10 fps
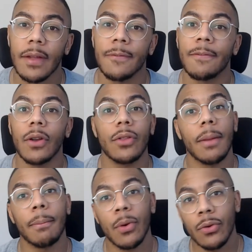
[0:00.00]
Follow their
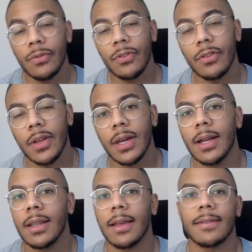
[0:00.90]
moves.
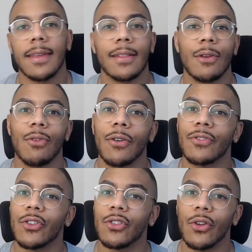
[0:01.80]
Like I said, they're
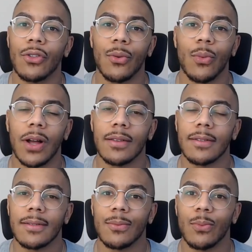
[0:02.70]
often not the
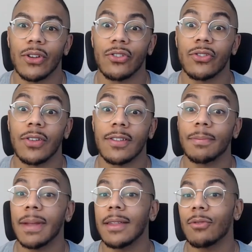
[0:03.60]
ones which
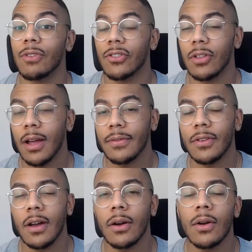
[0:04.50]
display the rich
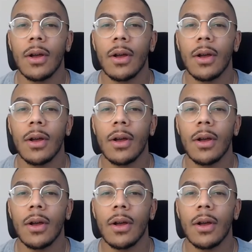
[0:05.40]
lifestyle,